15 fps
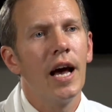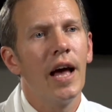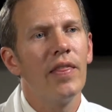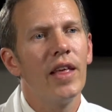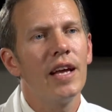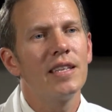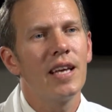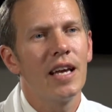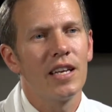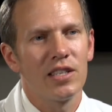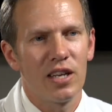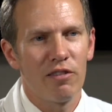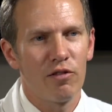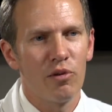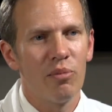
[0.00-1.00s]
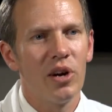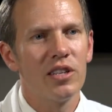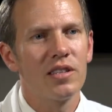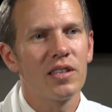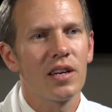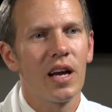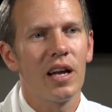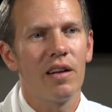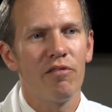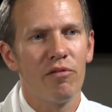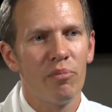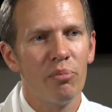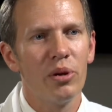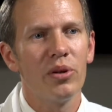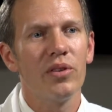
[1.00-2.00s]
and they take several months to kind
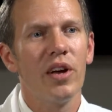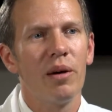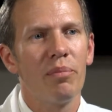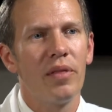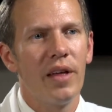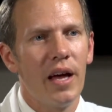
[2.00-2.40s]
of build up